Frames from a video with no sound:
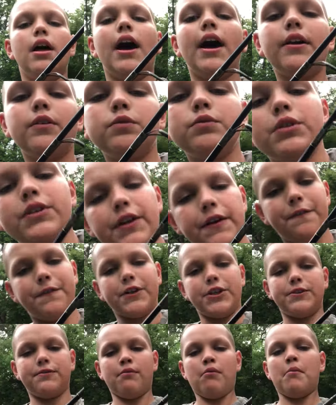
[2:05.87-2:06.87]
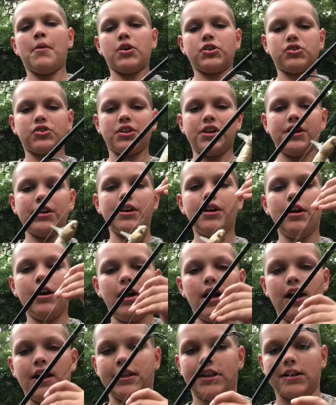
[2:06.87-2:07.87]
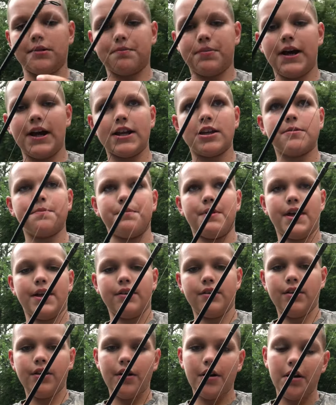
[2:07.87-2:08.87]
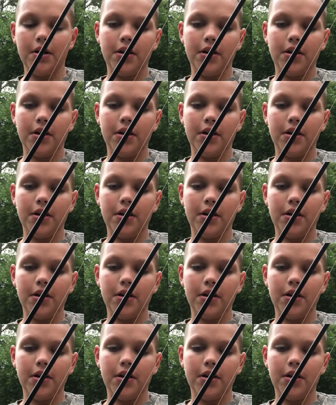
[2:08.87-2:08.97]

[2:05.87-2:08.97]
I don't really fish for muskie. I like pike better,